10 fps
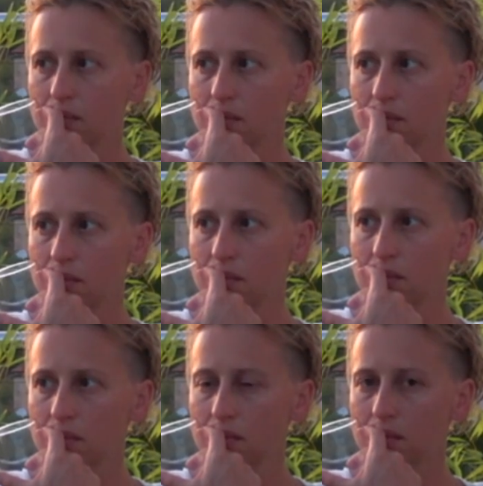
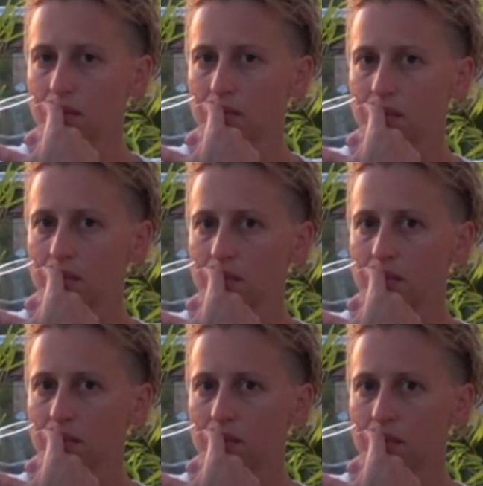
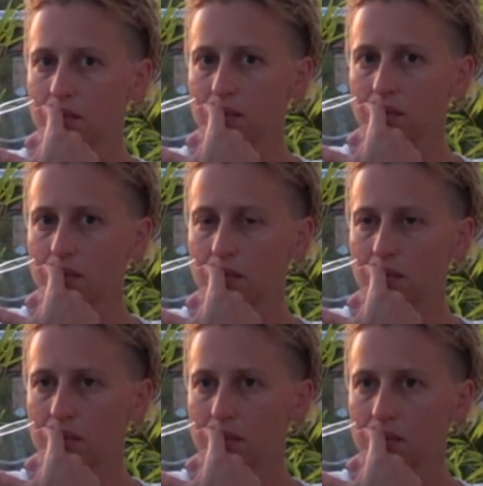
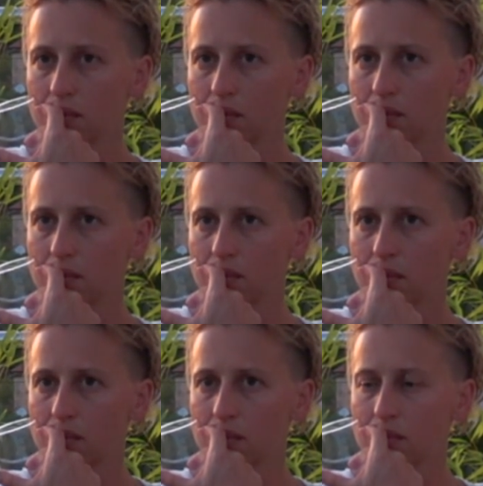
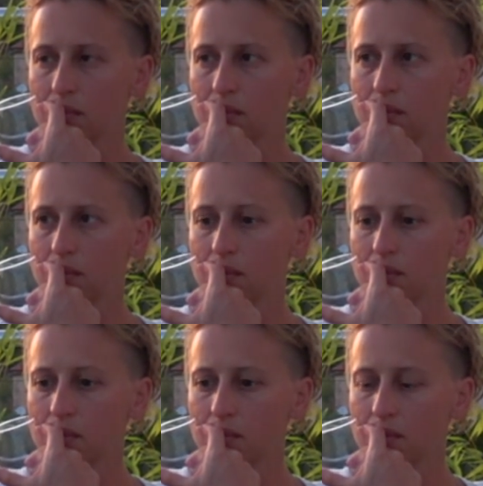
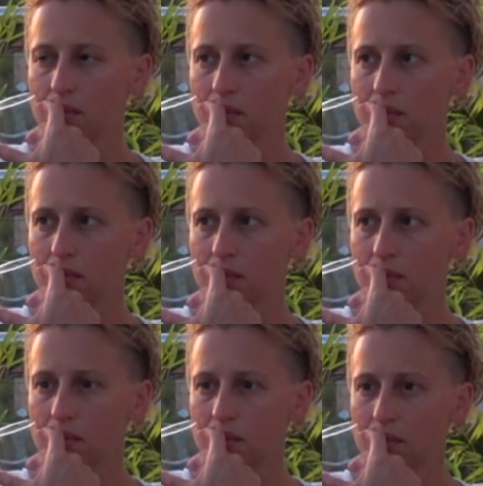
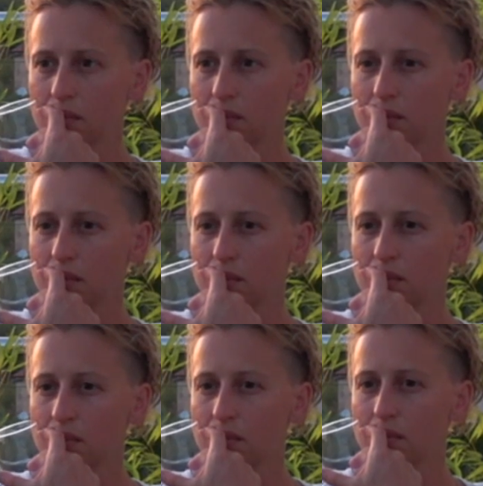
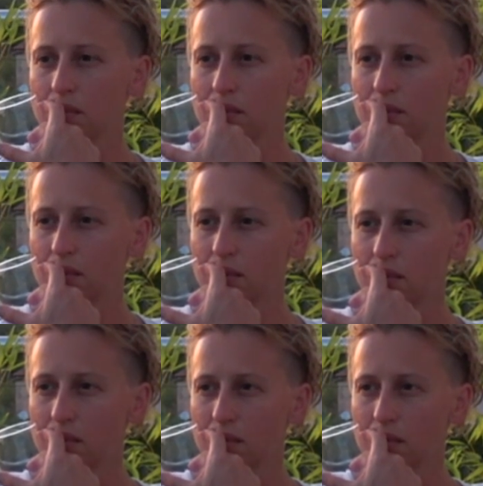
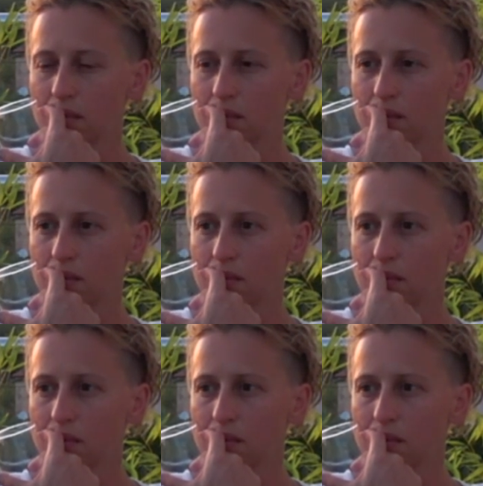[no speech]